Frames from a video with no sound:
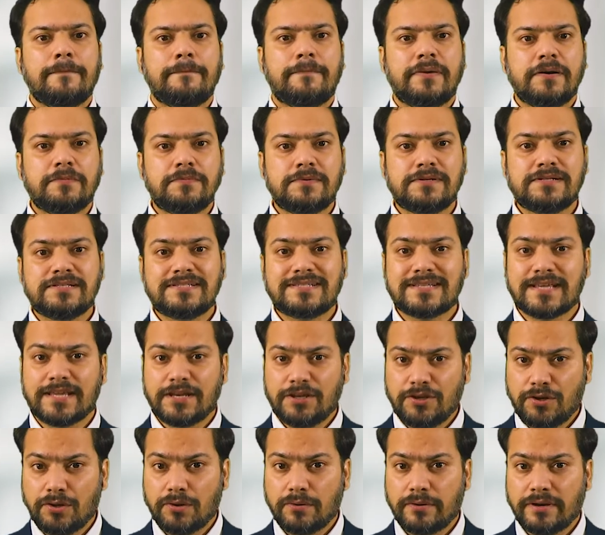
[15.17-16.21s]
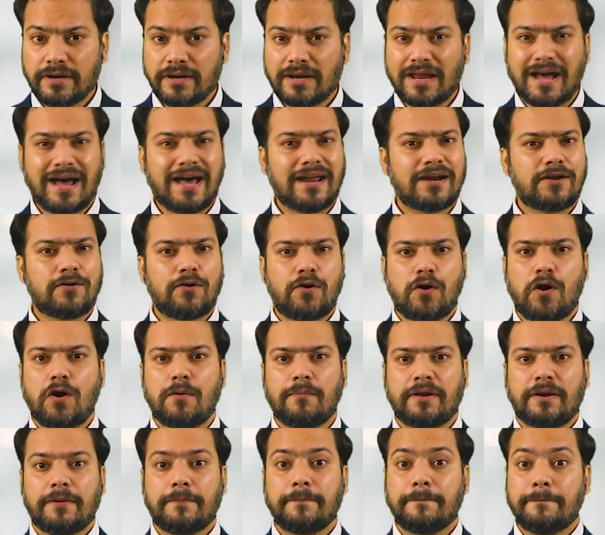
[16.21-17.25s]
Bubbles in urine are
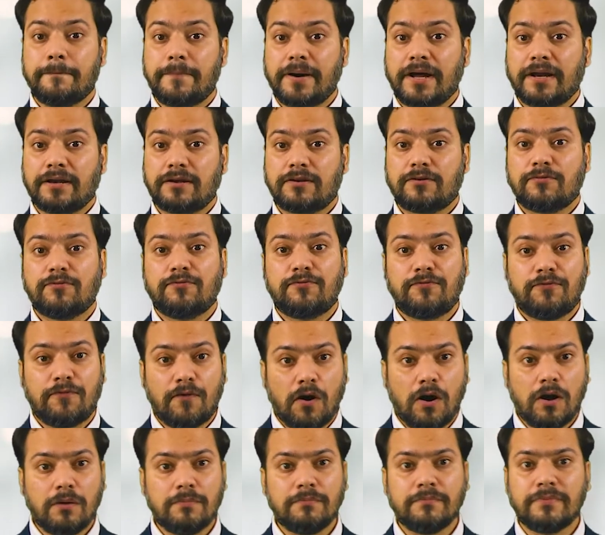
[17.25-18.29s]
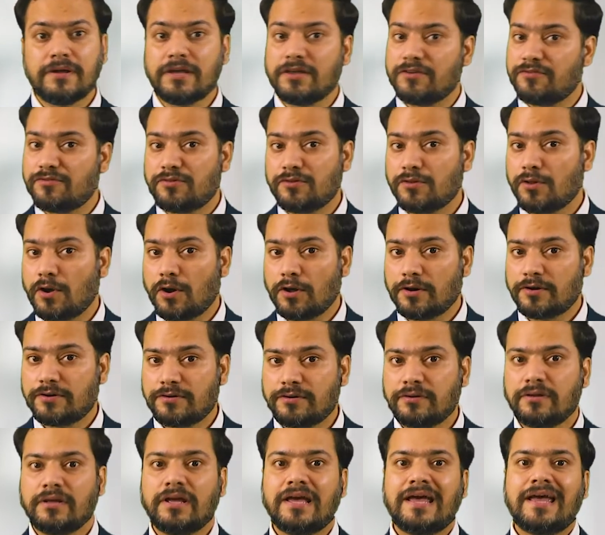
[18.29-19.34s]
common but foam is not.
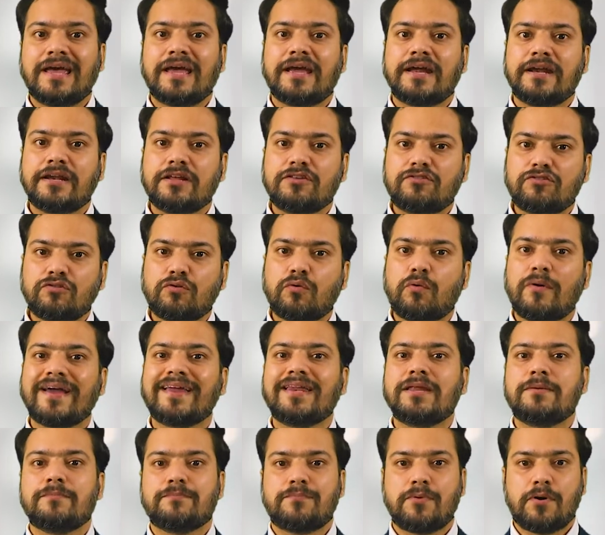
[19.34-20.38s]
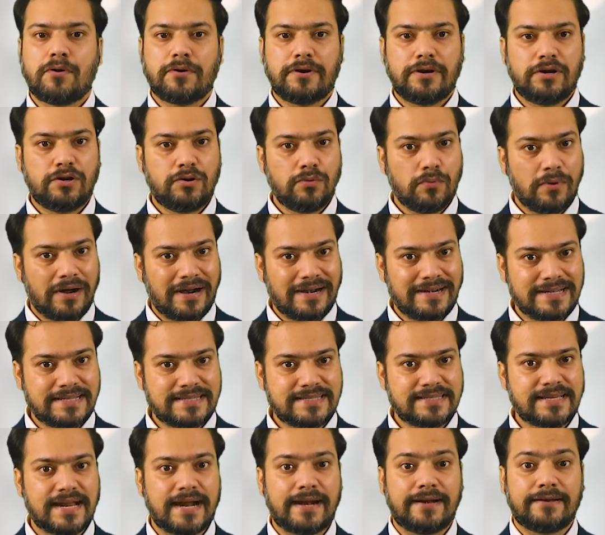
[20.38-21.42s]
It is quite important to
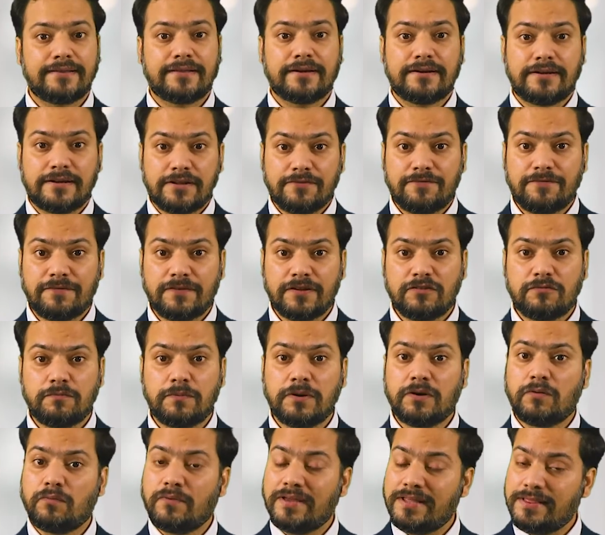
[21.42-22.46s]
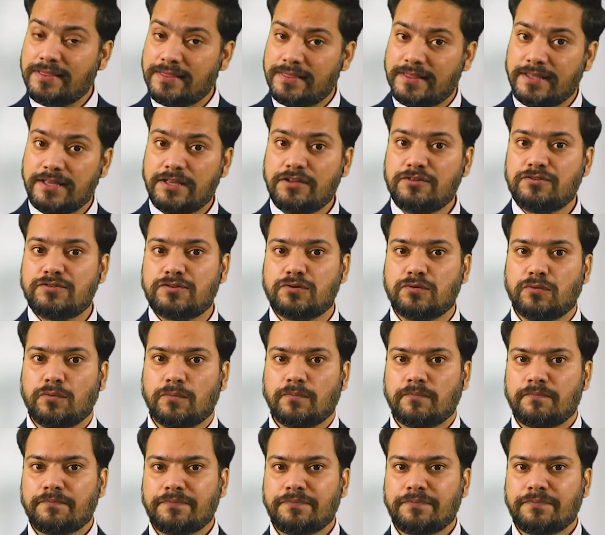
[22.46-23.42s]
understand the difference between these two.